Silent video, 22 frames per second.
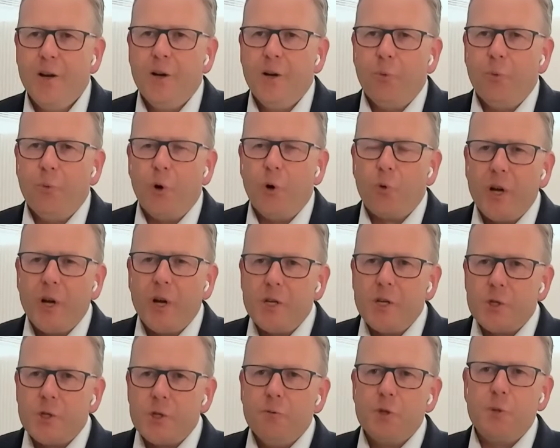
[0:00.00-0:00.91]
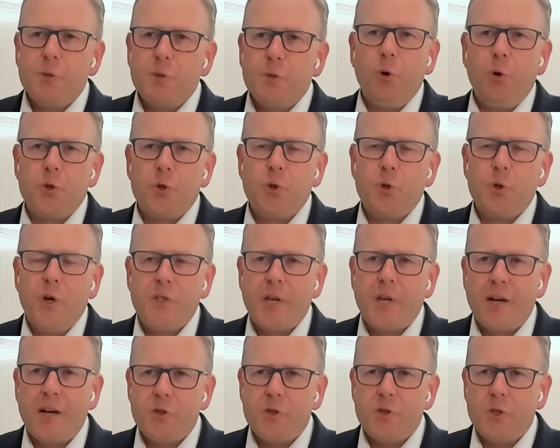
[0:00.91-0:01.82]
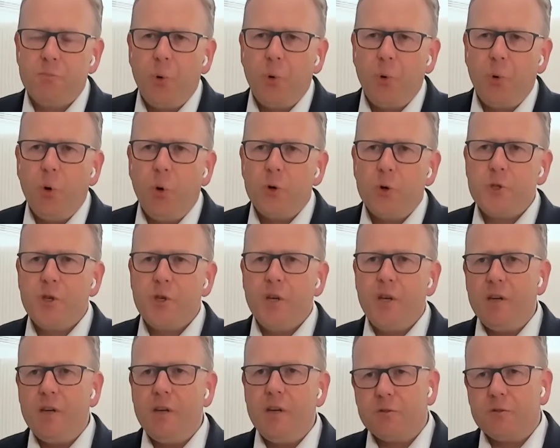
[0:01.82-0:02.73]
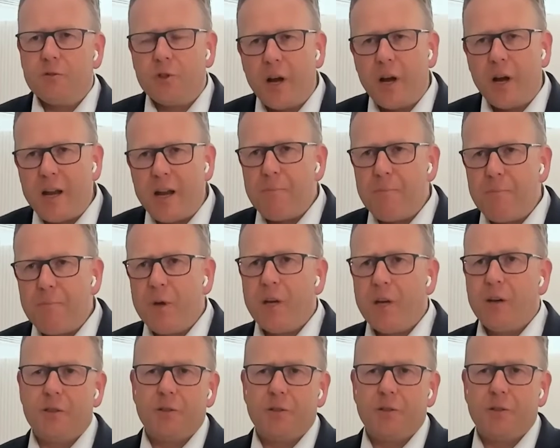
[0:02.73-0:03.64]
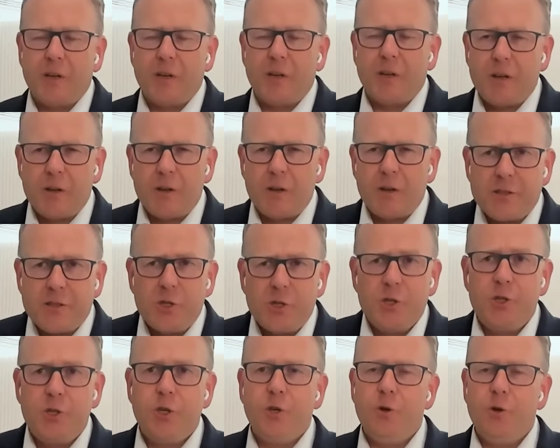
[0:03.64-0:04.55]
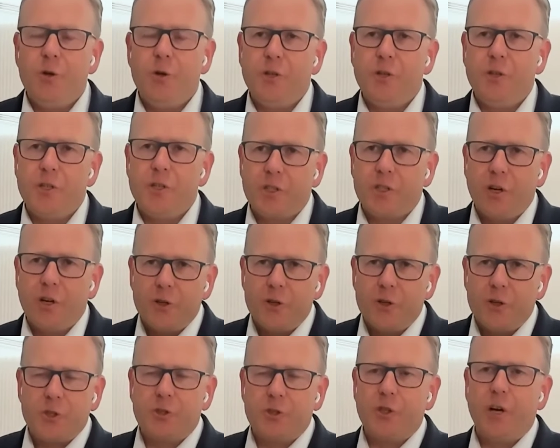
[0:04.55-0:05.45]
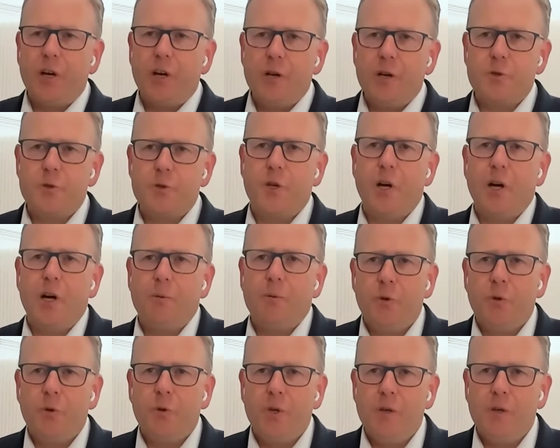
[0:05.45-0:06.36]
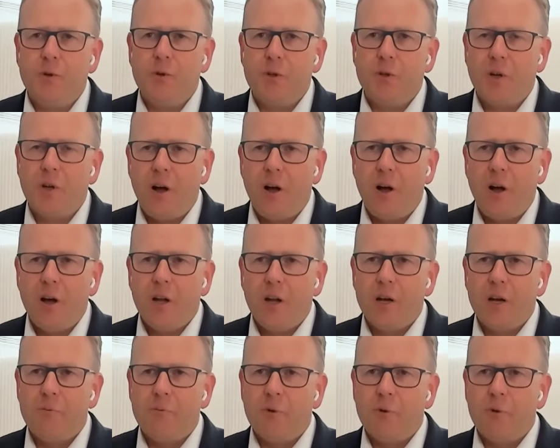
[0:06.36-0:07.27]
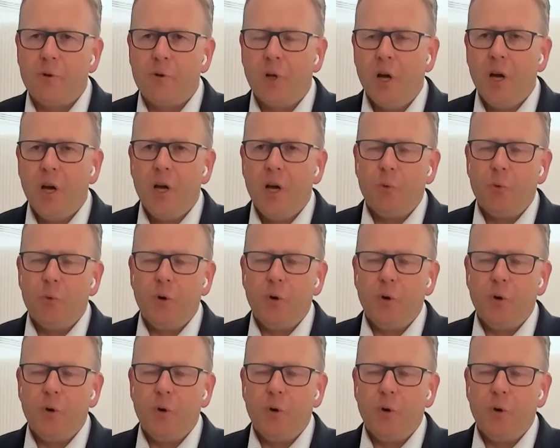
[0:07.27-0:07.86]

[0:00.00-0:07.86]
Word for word: Well, Range Rover Sport's always had sporty, dynamic attitude, and this car just dials it up to an even higher level. We've